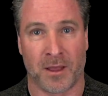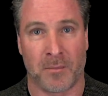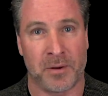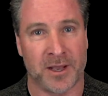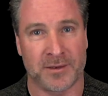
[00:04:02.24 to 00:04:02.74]

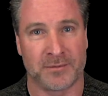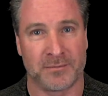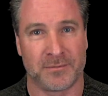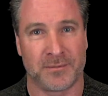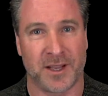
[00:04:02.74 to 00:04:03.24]
But
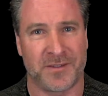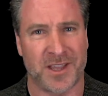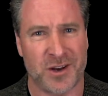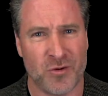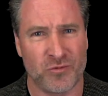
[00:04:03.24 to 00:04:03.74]
if they
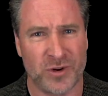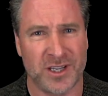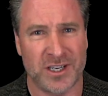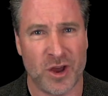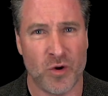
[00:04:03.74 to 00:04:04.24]
don't
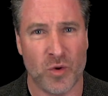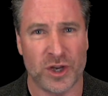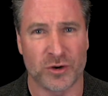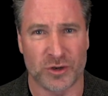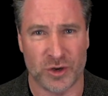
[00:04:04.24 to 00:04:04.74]
really know what
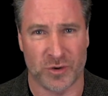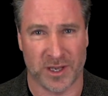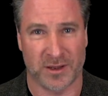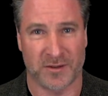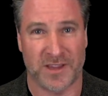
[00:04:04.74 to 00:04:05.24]
you're
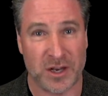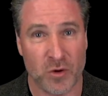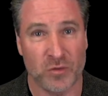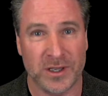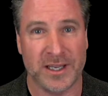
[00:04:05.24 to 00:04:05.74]
doing, if they
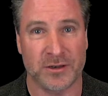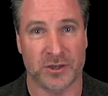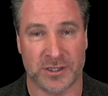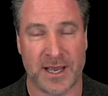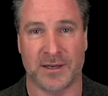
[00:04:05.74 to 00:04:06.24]
don't really
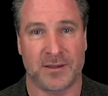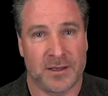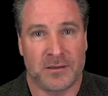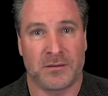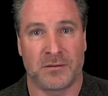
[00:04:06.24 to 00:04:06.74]
understand it,
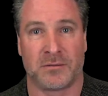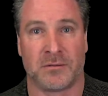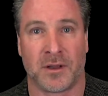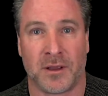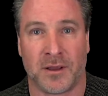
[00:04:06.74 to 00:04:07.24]
then
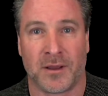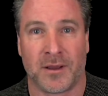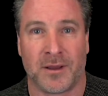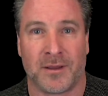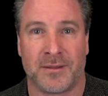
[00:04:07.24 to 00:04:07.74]

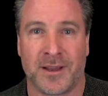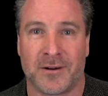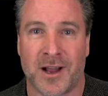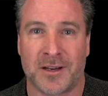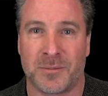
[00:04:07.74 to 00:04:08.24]
they're
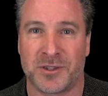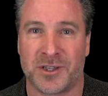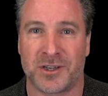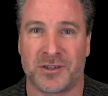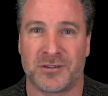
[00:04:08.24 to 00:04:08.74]
not in a
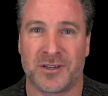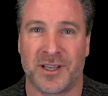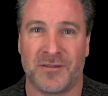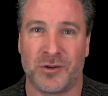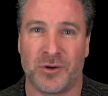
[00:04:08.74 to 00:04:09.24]
position to
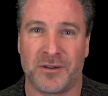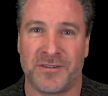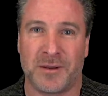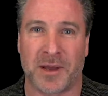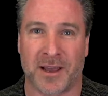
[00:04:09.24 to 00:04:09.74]
give you good
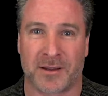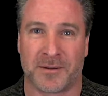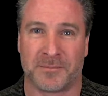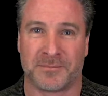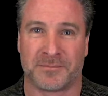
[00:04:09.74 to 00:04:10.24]
feedback.
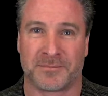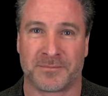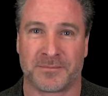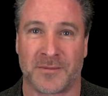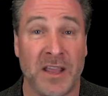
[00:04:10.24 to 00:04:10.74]

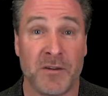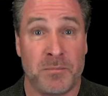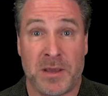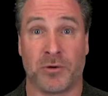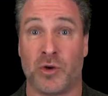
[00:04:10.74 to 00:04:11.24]
Even
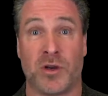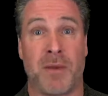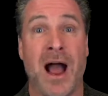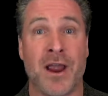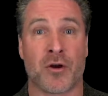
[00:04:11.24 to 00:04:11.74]
people you
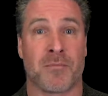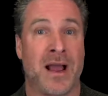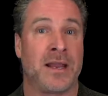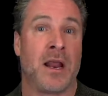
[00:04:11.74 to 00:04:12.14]
admire might